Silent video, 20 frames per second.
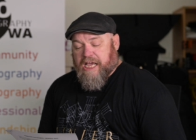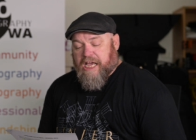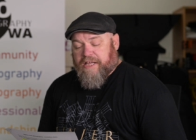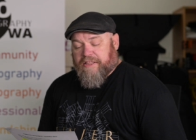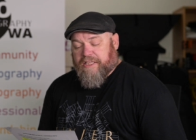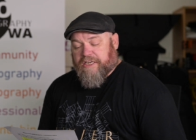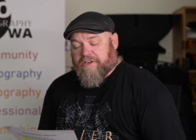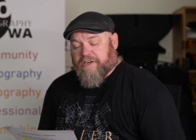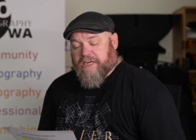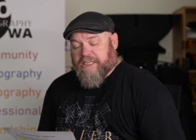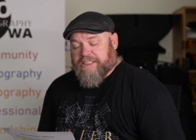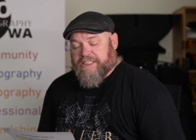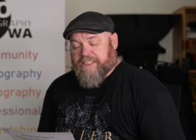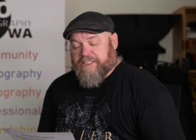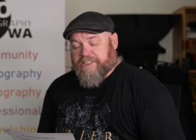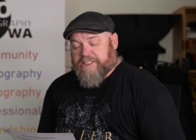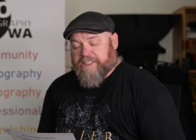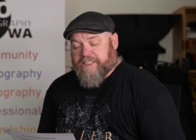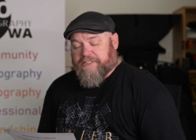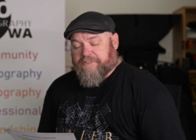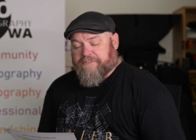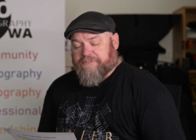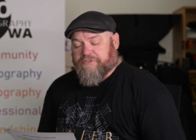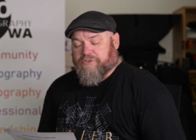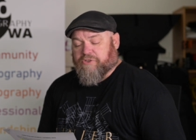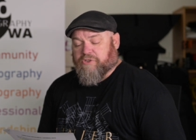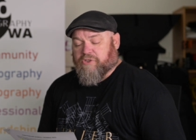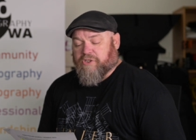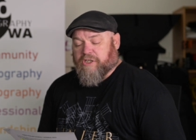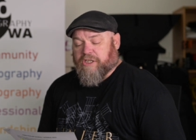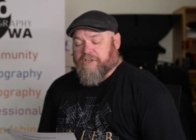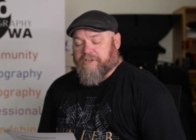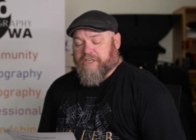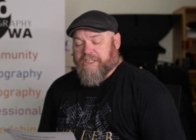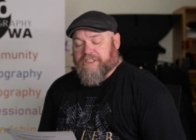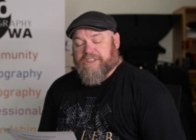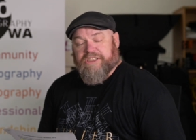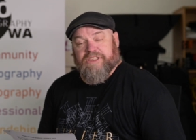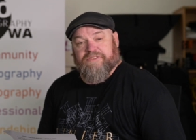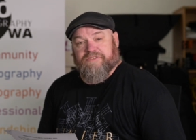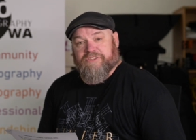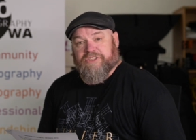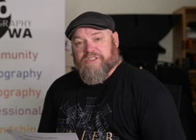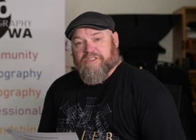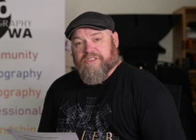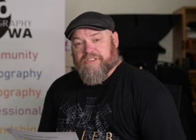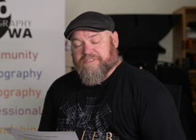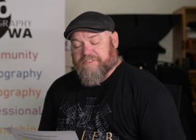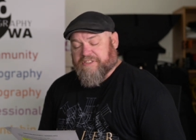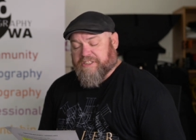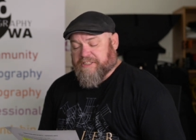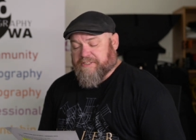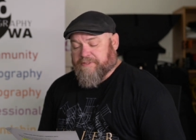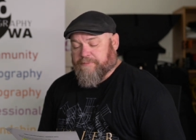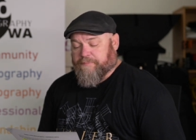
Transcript: the criteria for accredited photographer.